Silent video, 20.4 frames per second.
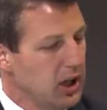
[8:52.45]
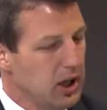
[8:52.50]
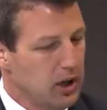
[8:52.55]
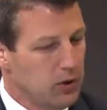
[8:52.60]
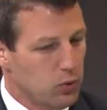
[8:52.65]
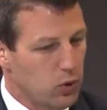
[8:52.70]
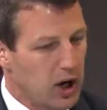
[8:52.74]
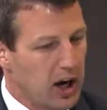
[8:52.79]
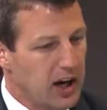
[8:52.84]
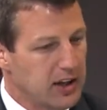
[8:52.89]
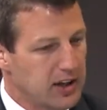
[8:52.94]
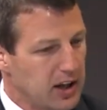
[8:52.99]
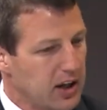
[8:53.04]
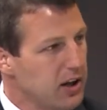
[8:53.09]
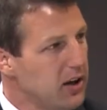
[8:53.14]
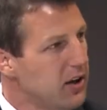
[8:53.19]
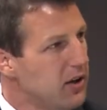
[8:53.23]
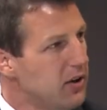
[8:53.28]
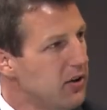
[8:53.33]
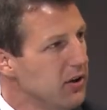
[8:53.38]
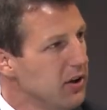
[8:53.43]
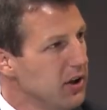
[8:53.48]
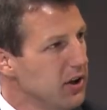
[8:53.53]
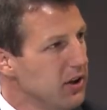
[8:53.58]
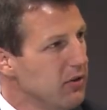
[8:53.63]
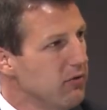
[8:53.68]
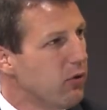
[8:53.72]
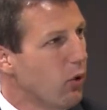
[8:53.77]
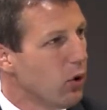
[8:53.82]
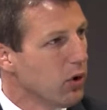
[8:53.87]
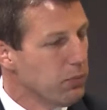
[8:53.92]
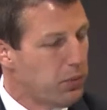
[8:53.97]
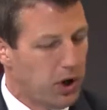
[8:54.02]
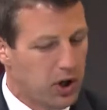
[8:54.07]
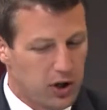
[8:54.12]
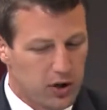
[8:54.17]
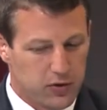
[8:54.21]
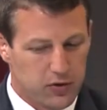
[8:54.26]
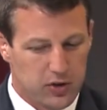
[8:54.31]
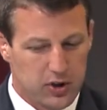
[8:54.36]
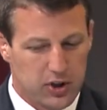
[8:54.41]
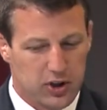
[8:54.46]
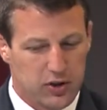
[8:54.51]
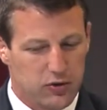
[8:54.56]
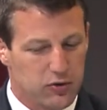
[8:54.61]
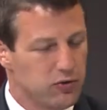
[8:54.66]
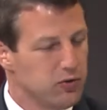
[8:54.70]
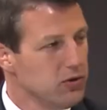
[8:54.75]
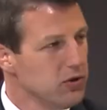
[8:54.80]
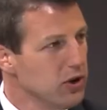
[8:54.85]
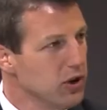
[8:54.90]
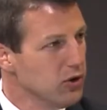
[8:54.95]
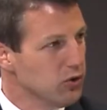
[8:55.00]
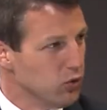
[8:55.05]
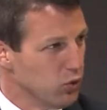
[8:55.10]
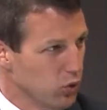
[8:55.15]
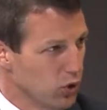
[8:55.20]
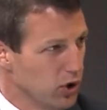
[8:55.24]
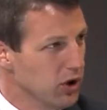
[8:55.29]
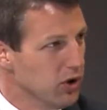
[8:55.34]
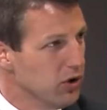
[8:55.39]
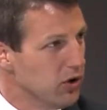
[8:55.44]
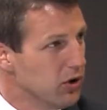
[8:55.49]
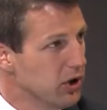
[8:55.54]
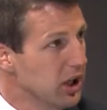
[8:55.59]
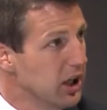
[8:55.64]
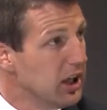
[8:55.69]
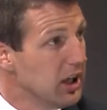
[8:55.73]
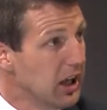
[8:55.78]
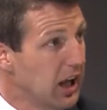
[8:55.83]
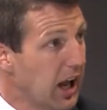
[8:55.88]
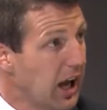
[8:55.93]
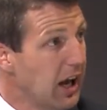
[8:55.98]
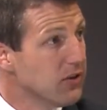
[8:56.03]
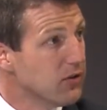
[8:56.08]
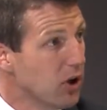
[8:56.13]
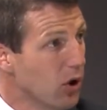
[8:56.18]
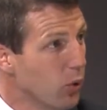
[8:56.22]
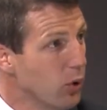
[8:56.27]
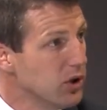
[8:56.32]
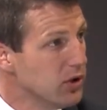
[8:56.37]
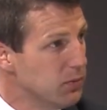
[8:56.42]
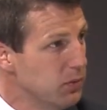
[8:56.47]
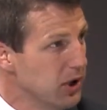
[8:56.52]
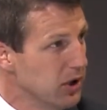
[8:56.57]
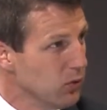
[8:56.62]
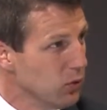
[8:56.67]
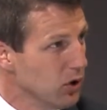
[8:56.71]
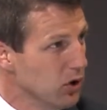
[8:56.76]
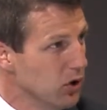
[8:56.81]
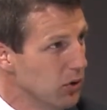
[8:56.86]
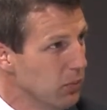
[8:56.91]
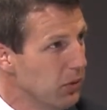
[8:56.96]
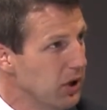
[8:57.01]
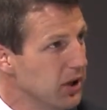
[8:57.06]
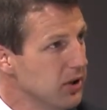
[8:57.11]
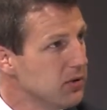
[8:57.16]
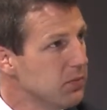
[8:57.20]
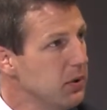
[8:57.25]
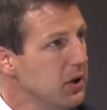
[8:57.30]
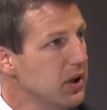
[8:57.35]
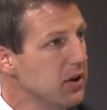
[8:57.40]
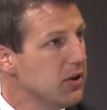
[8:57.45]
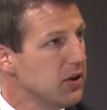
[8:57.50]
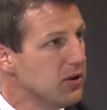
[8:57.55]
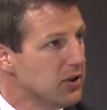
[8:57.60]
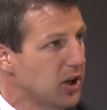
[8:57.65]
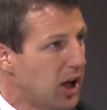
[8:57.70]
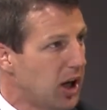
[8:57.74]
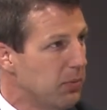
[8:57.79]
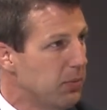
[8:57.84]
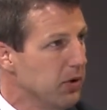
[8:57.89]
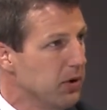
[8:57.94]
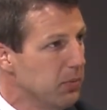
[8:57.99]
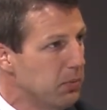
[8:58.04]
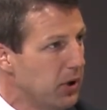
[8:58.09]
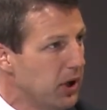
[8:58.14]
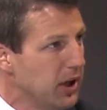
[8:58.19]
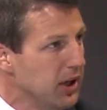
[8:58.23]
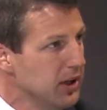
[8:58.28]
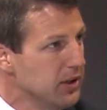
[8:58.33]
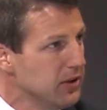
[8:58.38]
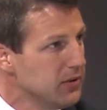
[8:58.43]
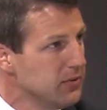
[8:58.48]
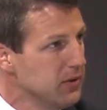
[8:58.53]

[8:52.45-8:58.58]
And right now, foreign policy is is real and it has always been real, but it's been at the top of the plate.